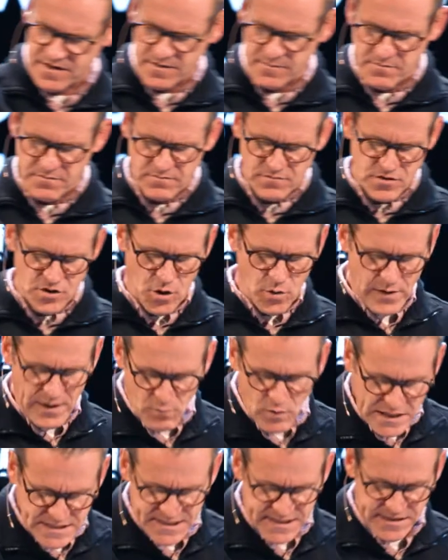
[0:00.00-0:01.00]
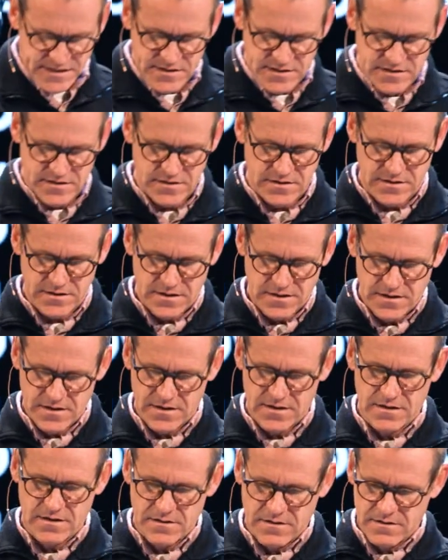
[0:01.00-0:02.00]
him." "No, I wasn't."
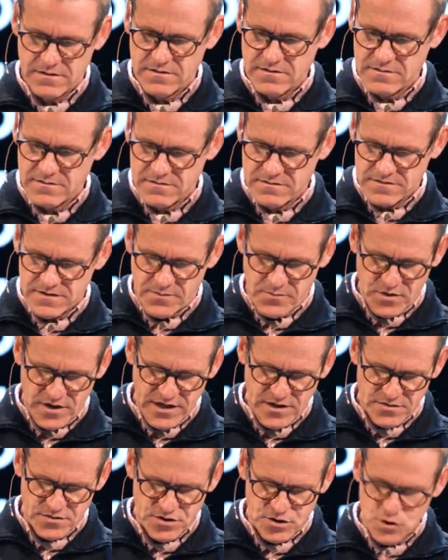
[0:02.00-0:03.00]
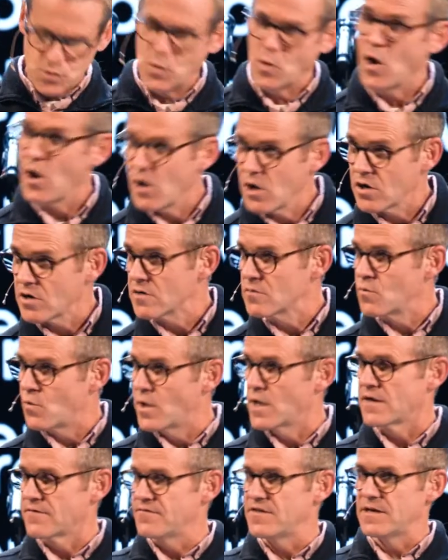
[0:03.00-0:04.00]
Someone else, "You are
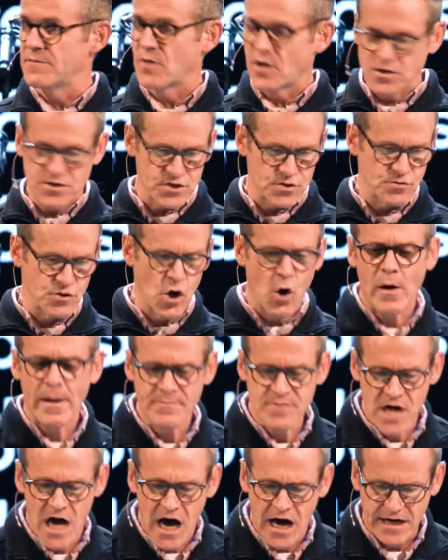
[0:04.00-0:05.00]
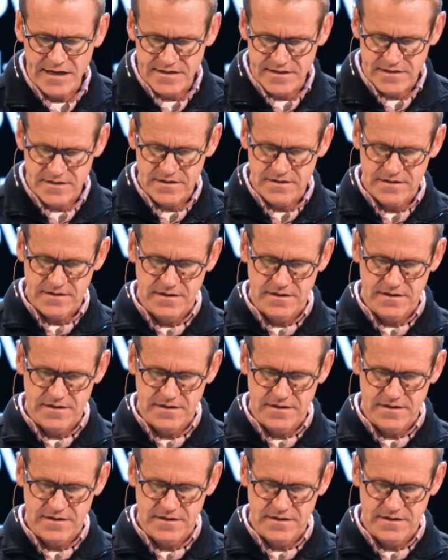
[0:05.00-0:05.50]
one of them, aren't you?" "No, I'm not."